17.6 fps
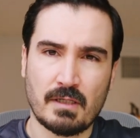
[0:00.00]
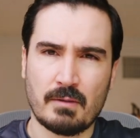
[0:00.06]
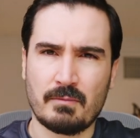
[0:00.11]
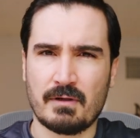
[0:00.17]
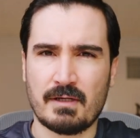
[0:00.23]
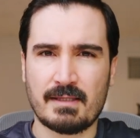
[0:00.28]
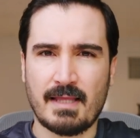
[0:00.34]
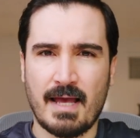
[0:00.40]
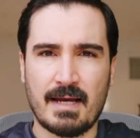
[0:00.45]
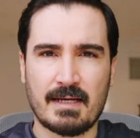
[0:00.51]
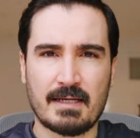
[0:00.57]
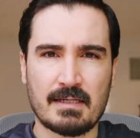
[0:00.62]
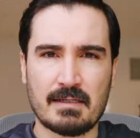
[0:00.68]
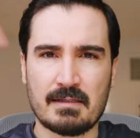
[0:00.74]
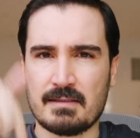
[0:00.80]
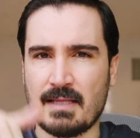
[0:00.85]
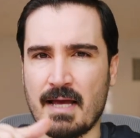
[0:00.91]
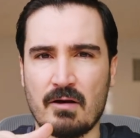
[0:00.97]
I'm going to tag
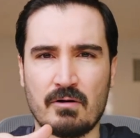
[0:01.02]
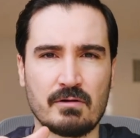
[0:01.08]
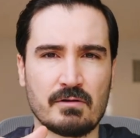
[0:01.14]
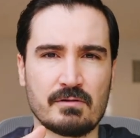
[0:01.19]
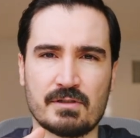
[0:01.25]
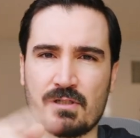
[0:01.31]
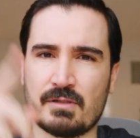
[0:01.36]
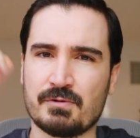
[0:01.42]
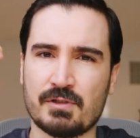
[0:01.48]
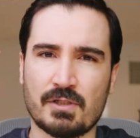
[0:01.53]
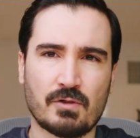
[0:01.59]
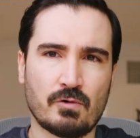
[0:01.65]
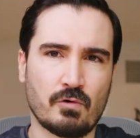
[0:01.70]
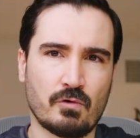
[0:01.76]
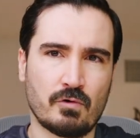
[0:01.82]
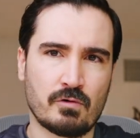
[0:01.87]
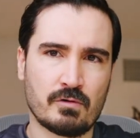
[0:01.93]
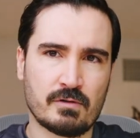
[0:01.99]
it down in the description
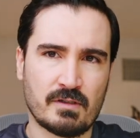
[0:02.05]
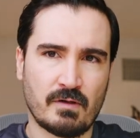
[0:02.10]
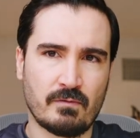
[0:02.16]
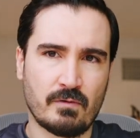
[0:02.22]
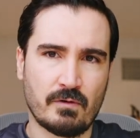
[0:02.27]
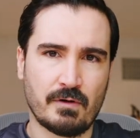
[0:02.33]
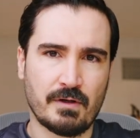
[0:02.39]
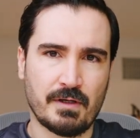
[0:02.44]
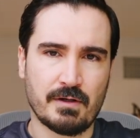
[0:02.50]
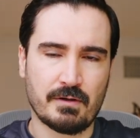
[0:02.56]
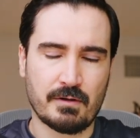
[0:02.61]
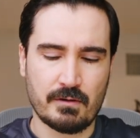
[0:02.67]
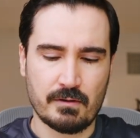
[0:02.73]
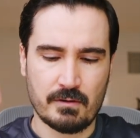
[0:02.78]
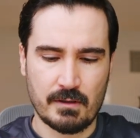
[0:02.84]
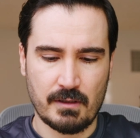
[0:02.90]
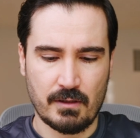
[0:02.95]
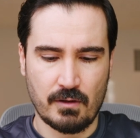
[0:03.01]
or somewhere
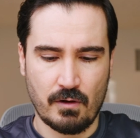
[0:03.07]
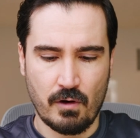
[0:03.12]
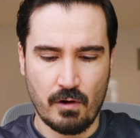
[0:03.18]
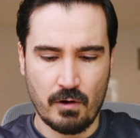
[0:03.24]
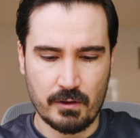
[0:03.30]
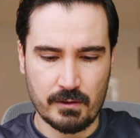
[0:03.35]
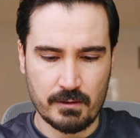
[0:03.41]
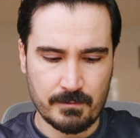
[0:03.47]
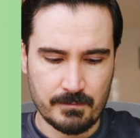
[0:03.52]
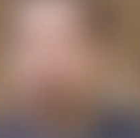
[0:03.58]
here in the card.